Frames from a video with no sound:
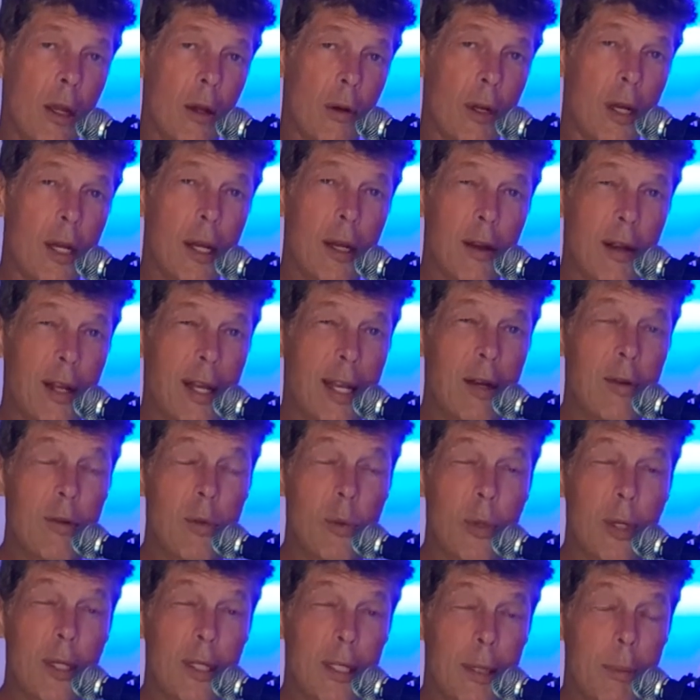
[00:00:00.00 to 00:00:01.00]
a
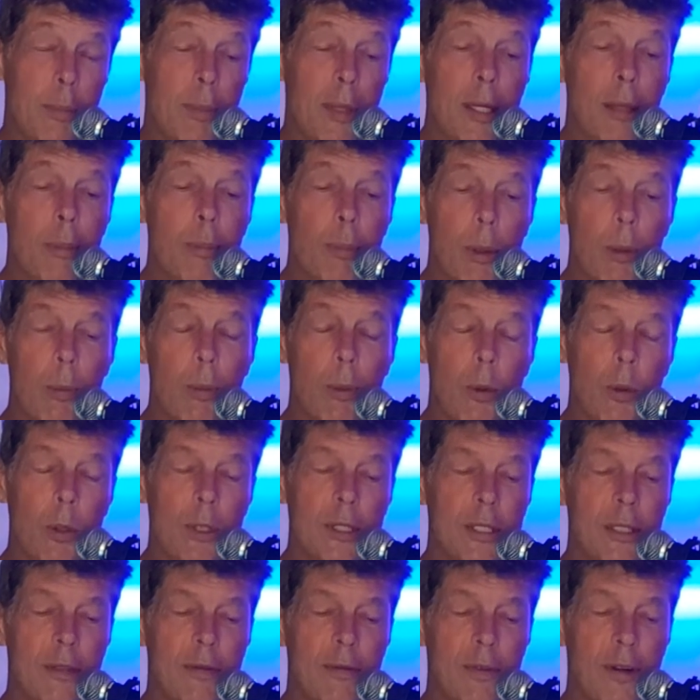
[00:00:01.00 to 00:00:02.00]
really big
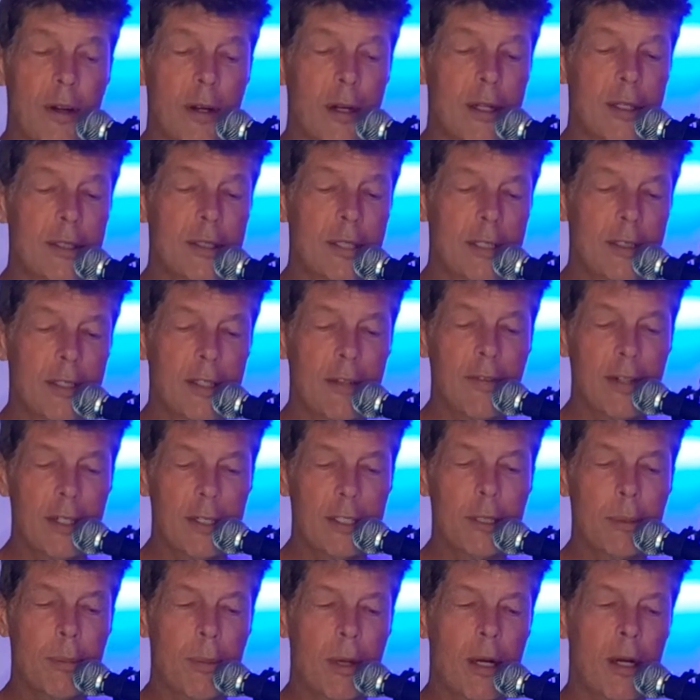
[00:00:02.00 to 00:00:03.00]
proportion as far as it's a very
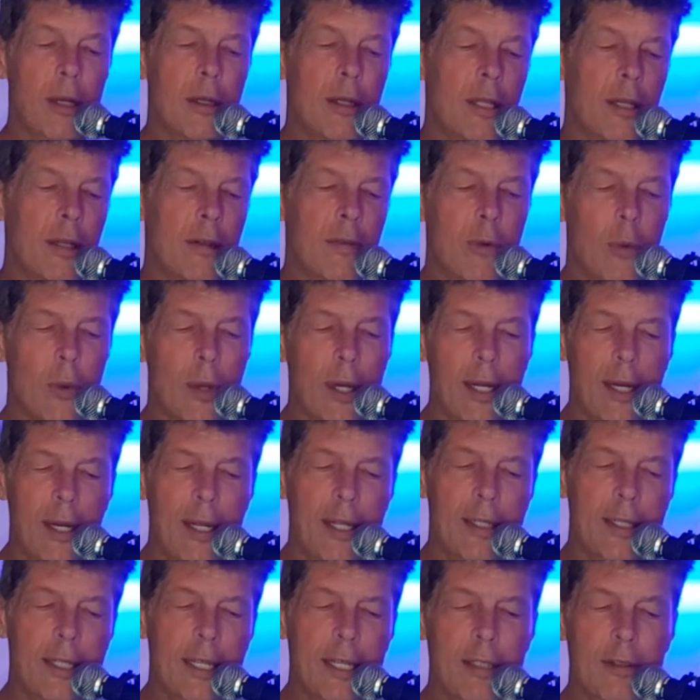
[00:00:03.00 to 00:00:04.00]
small of what
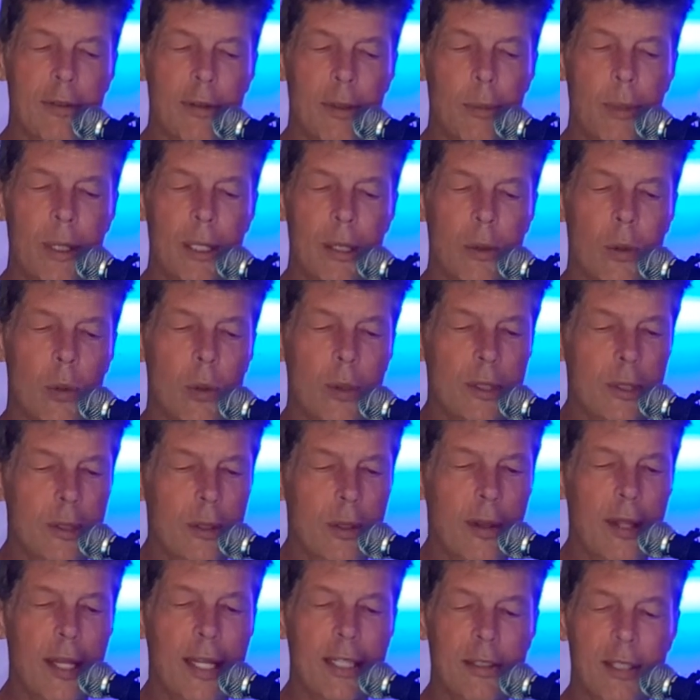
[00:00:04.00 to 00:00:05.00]
it takes for Bitcoin.
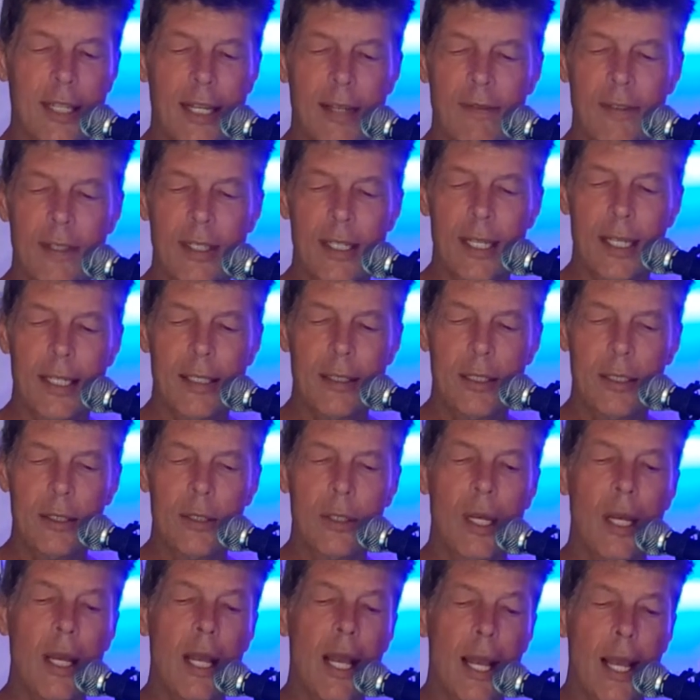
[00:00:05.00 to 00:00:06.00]
So that's advantageous.
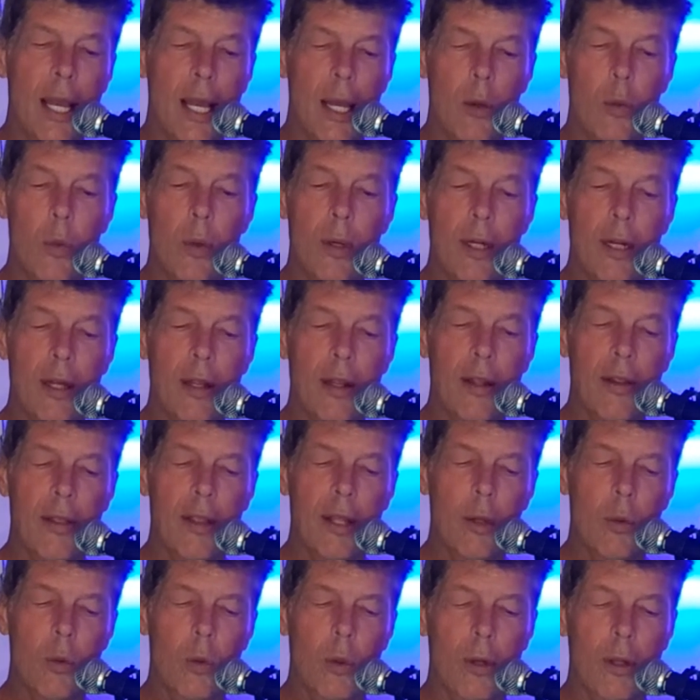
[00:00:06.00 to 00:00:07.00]
And one other
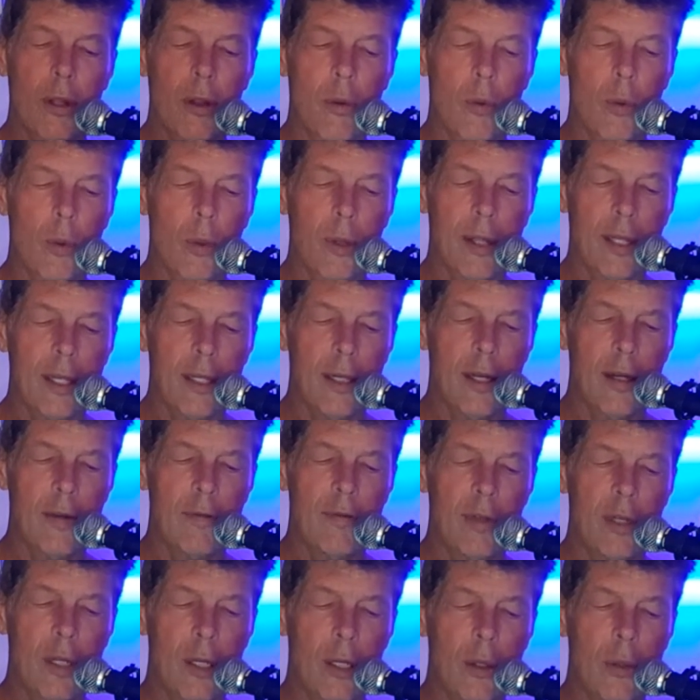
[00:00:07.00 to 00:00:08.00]
thing worthy of
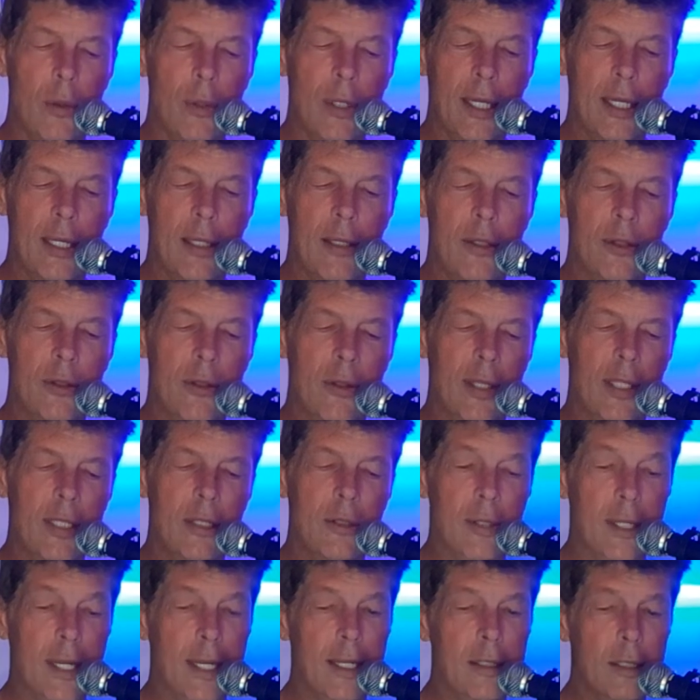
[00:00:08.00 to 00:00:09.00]
note is the
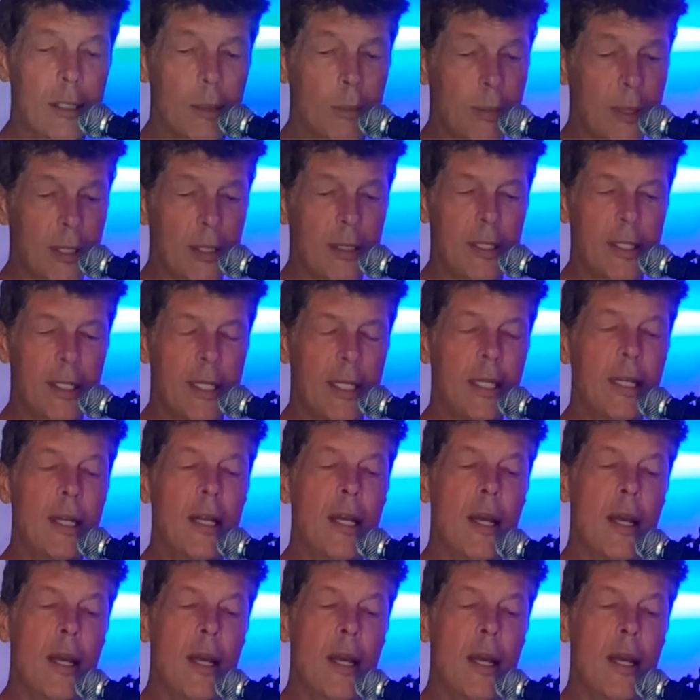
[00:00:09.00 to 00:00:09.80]
scalability